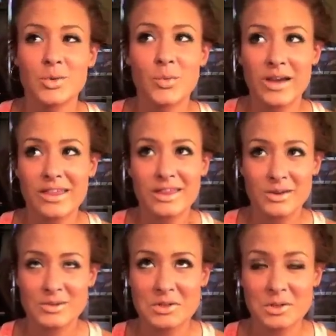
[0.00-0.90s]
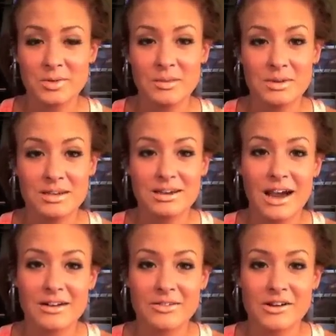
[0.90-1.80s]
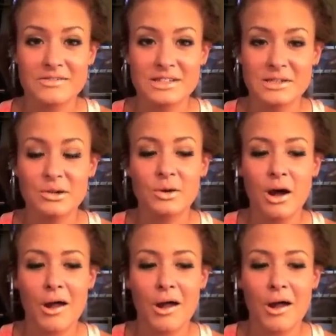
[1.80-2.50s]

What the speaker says: with YouTube can be kind of rough too.